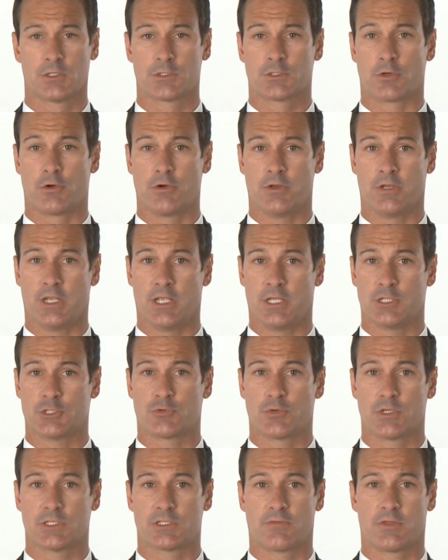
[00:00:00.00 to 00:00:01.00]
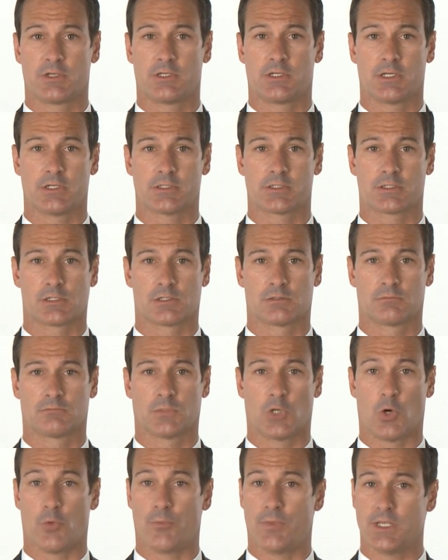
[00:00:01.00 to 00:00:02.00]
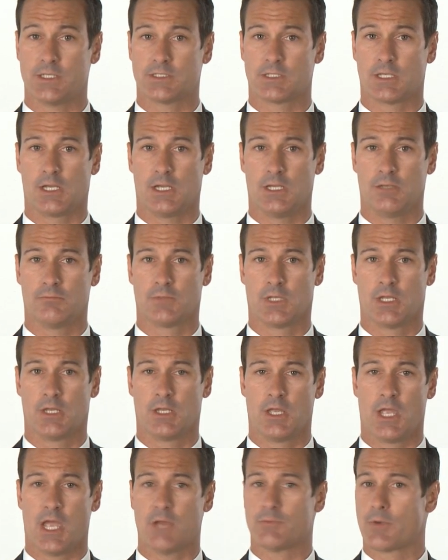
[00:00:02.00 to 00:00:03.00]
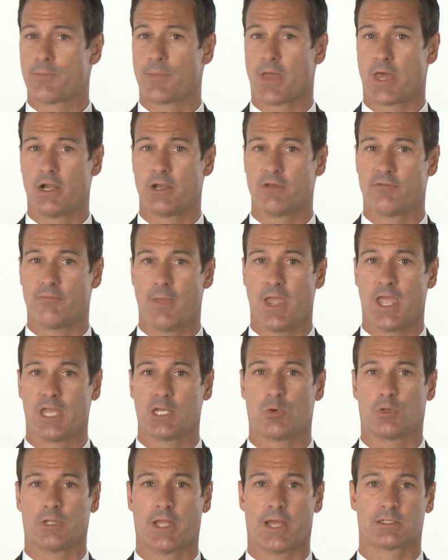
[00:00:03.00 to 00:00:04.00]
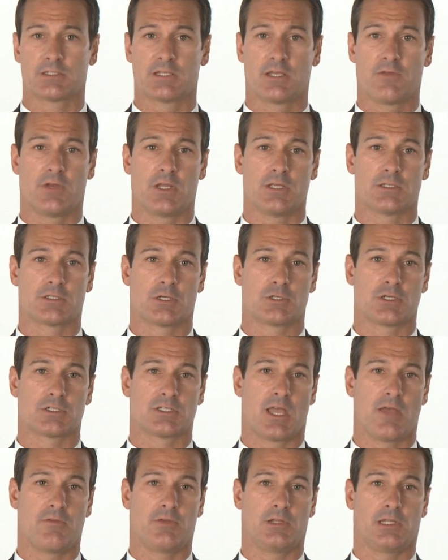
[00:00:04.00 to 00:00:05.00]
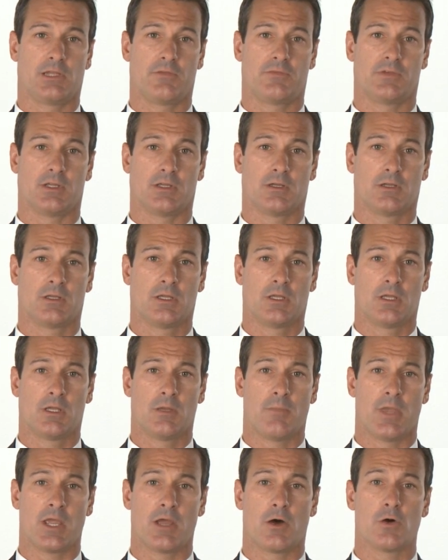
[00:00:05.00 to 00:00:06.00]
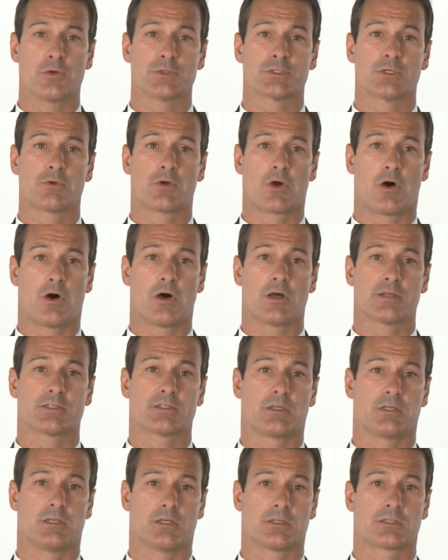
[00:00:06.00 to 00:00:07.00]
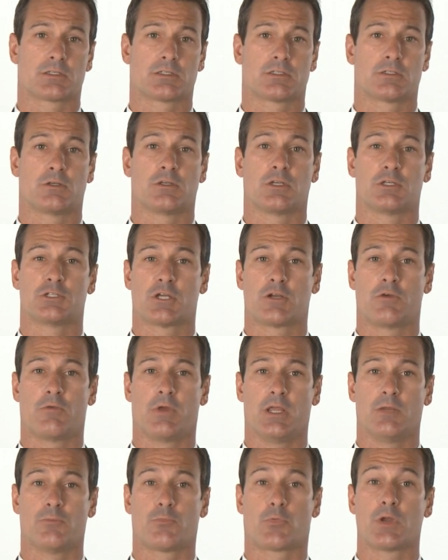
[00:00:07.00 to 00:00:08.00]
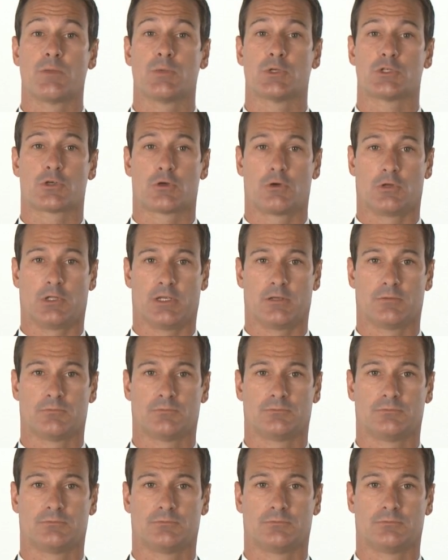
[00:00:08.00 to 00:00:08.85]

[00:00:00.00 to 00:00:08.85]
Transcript: Certain injuries of the disc, obesity, and repetitive manual activities such as heavy lifting may also cause the discs to degenerate prematurely.